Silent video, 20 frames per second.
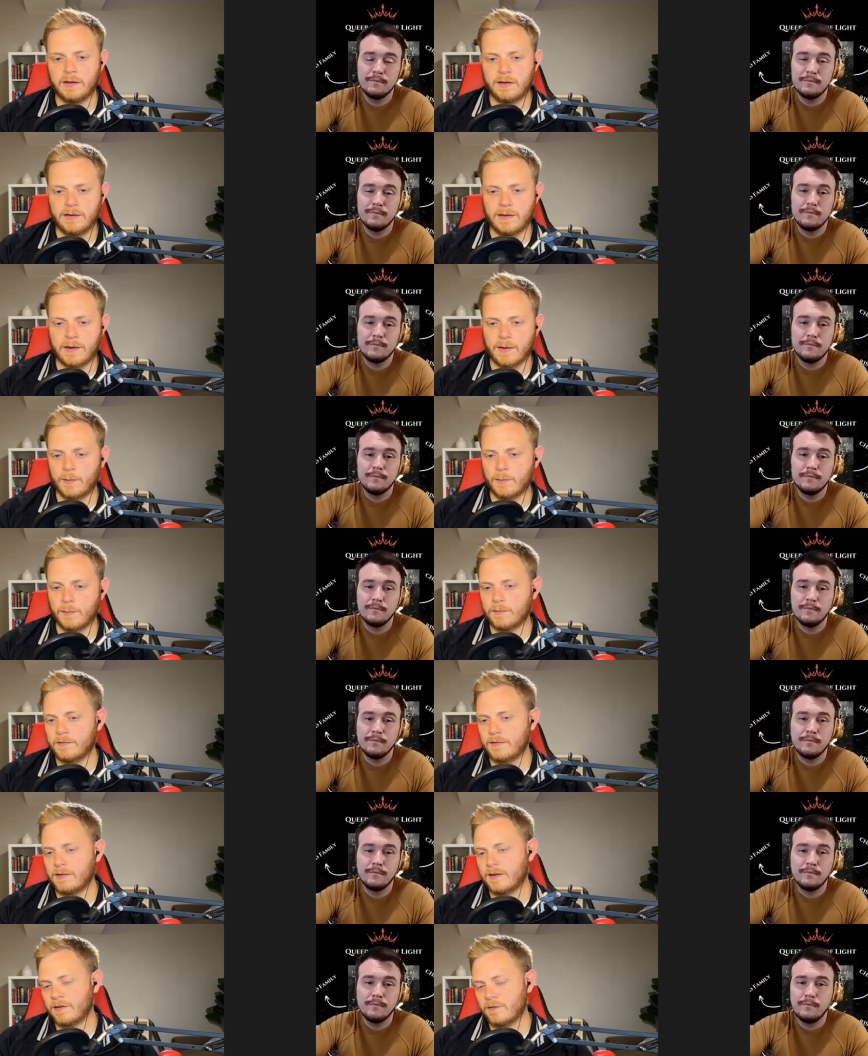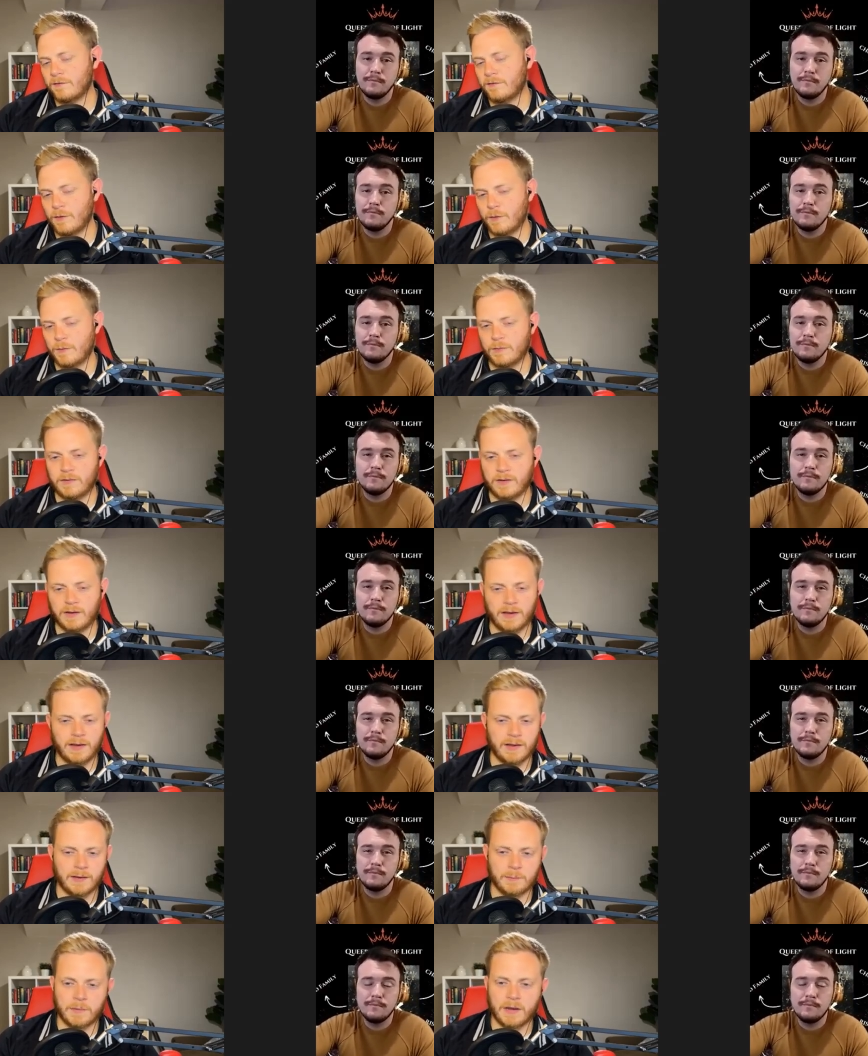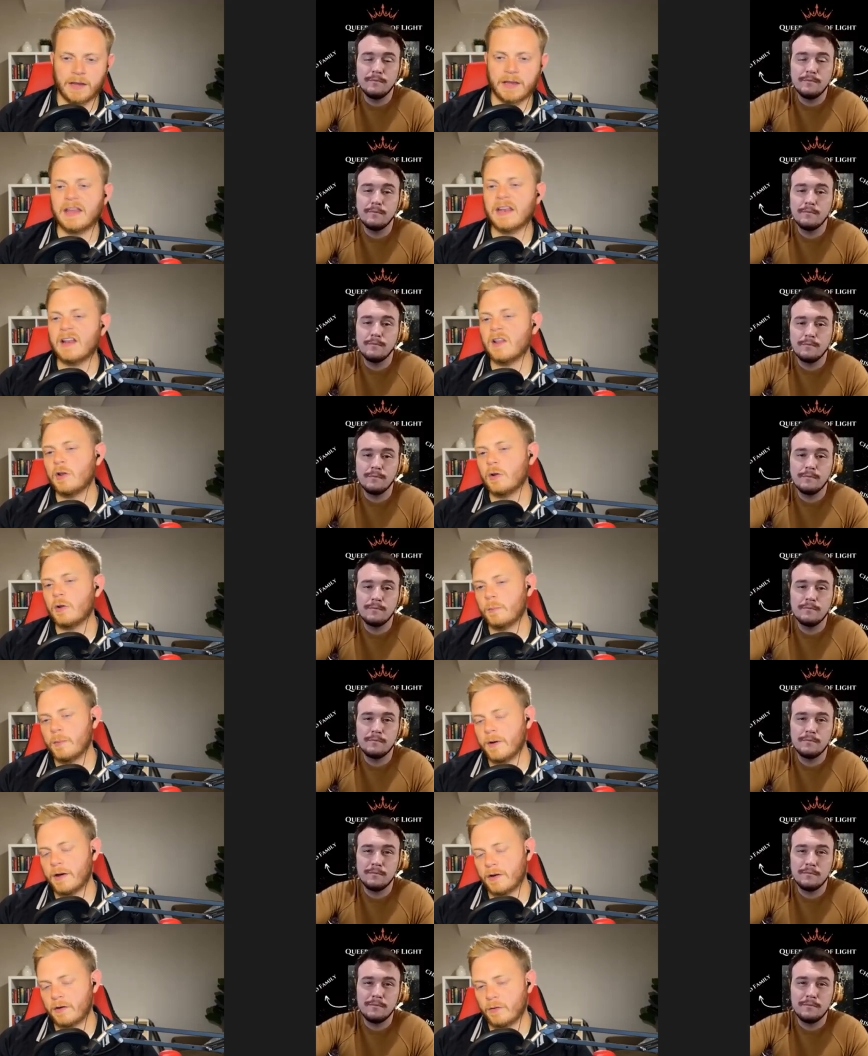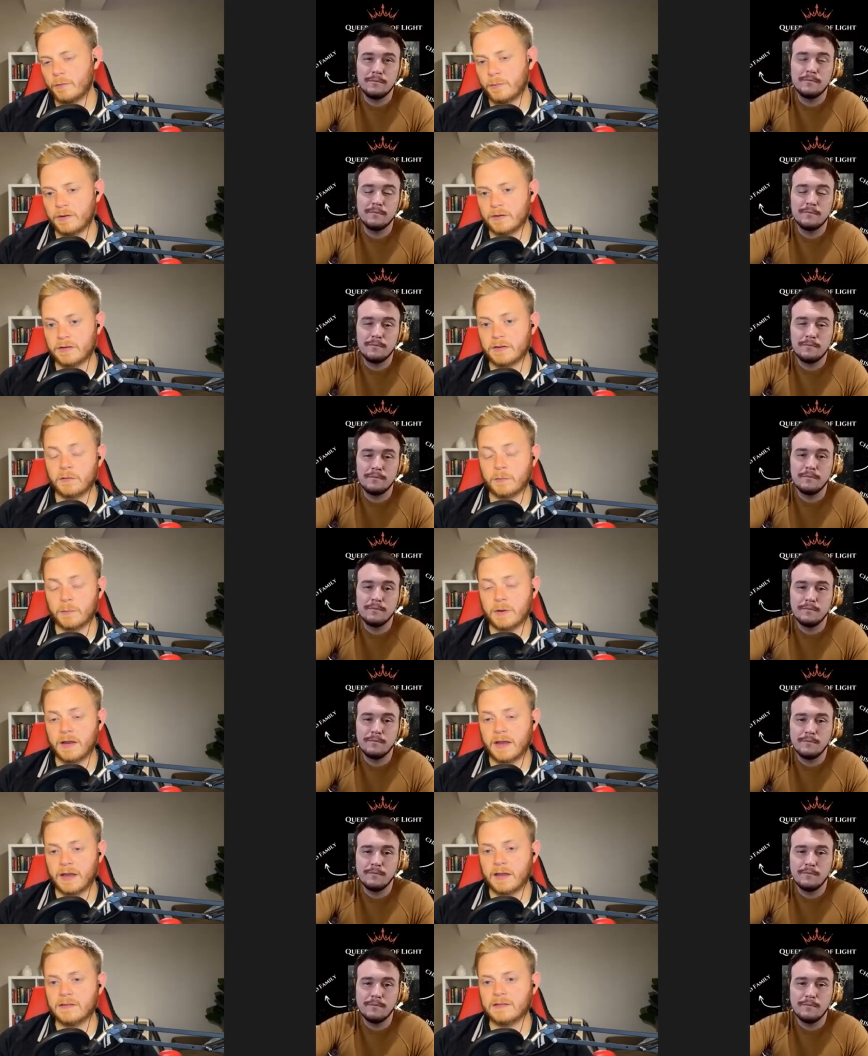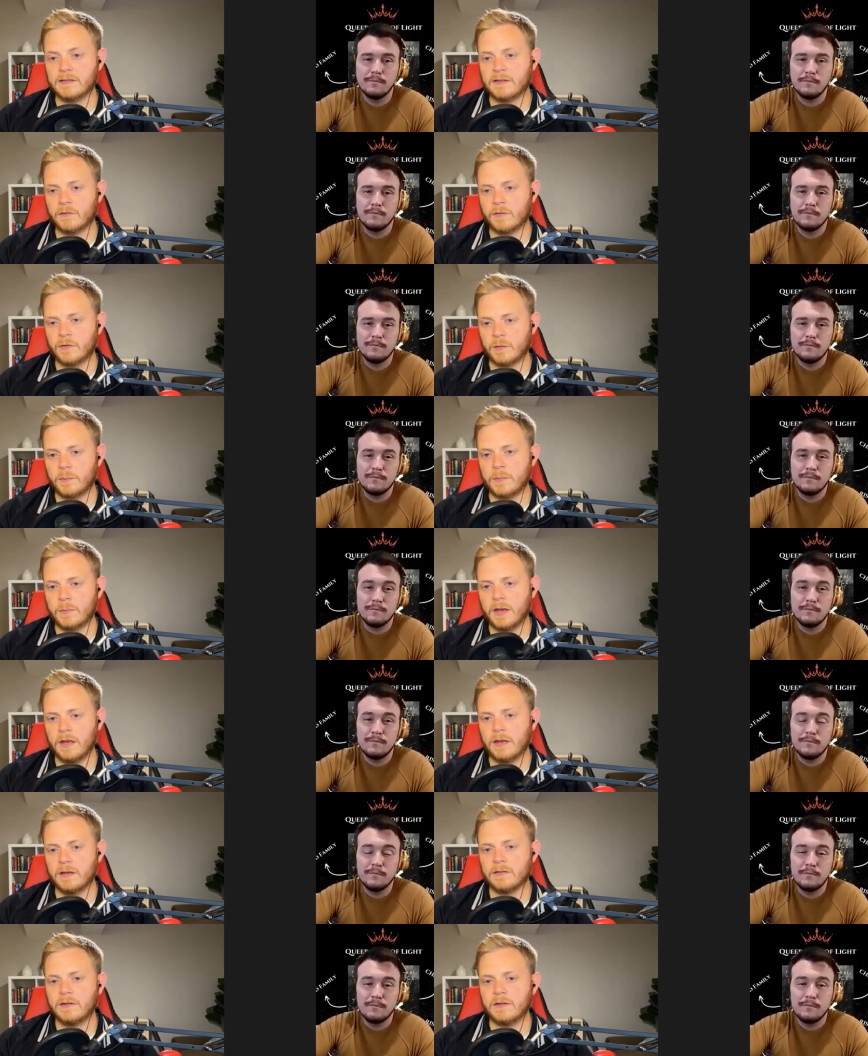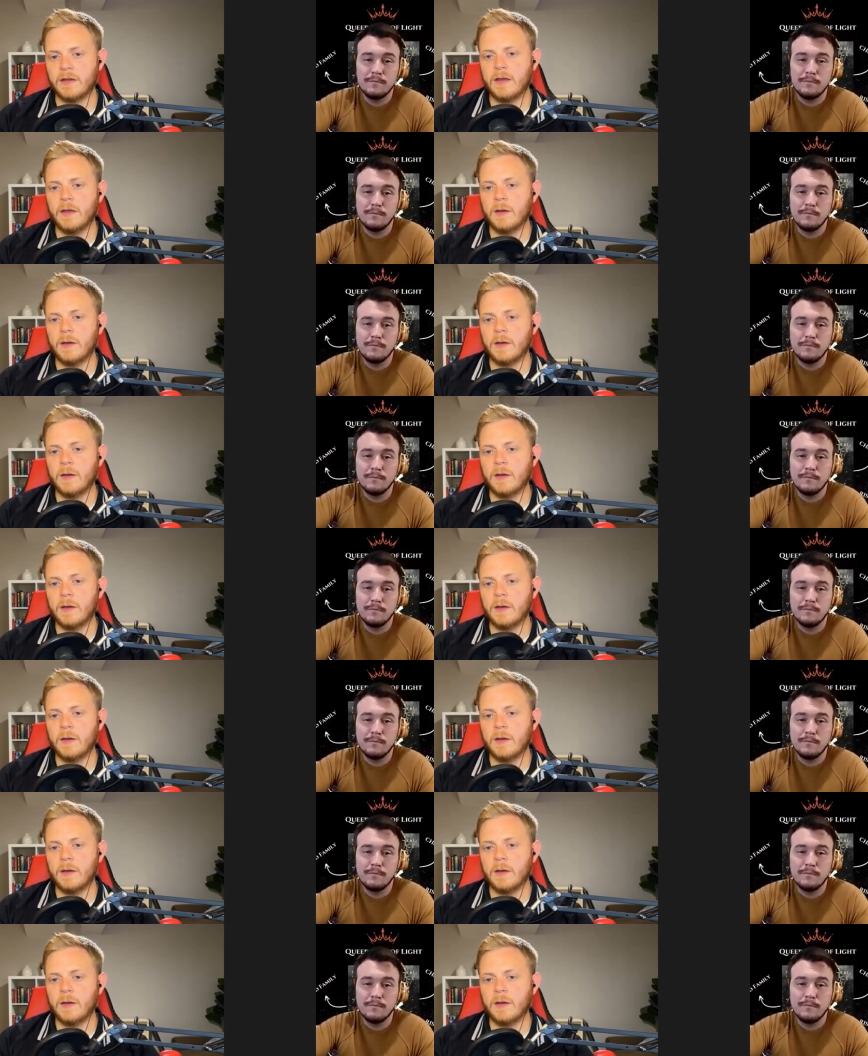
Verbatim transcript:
Speaker 1: you know confusing and it might get a little muddled because everybody has different opinions